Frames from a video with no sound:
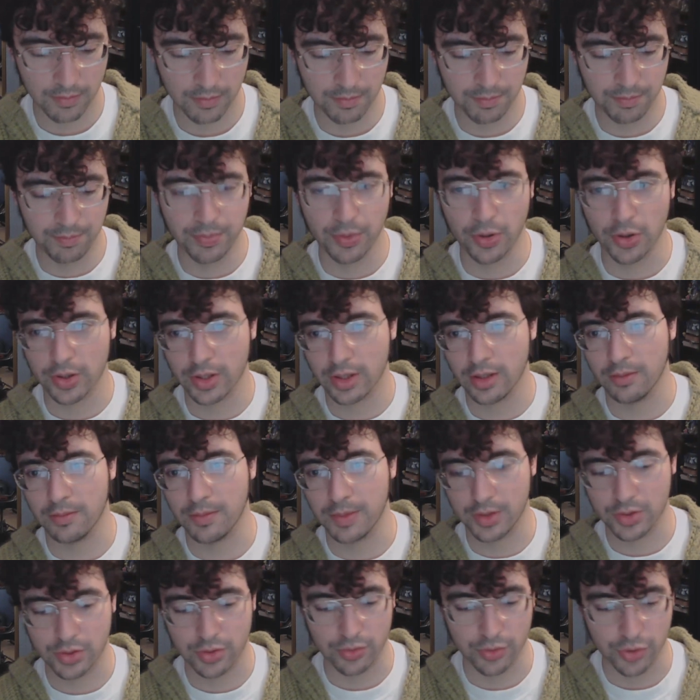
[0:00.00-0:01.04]
book can be
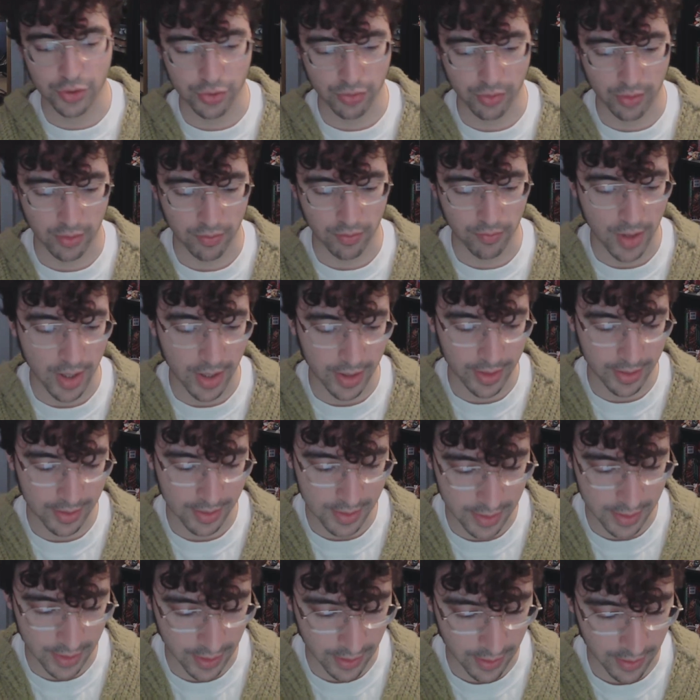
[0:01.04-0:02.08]
too short. And Ryan
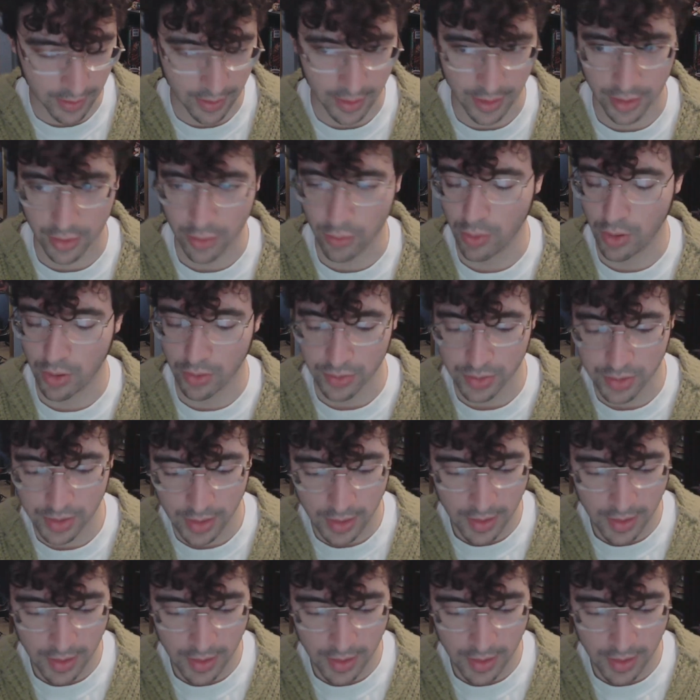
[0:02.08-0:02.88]
said, and I quote,